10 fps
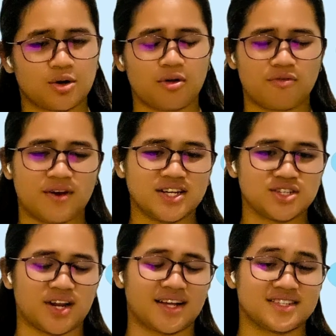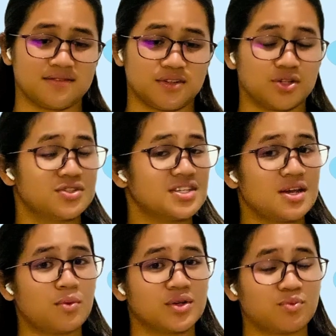reflection activity to see
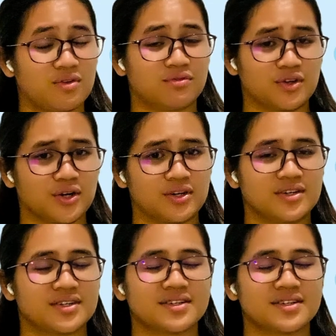what we've learned.